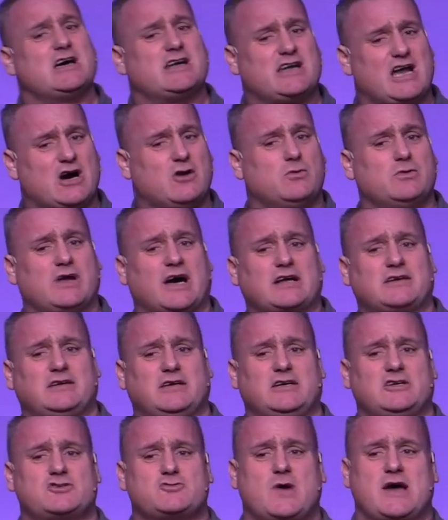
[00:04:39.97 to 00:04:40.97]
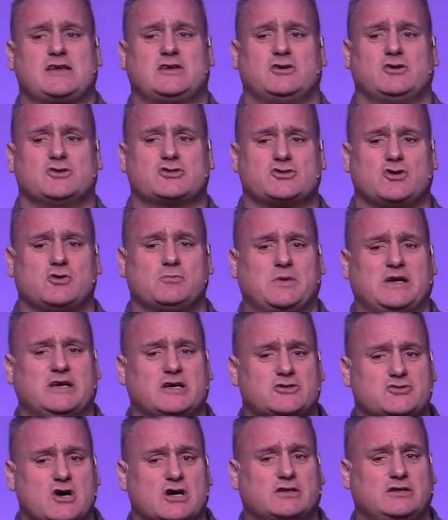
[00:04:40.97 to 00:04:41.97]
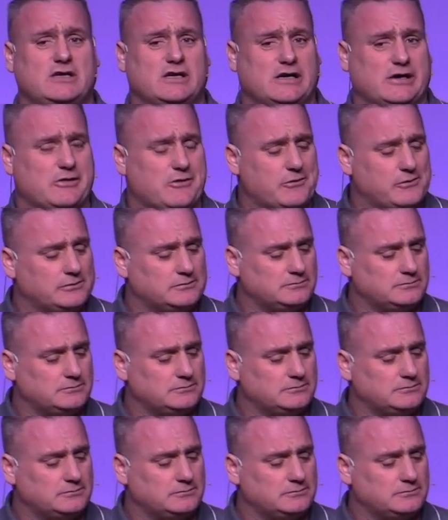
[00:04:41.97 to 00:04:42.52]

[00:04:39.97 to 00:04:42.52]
now 19, 20 years old, being a drug dealer.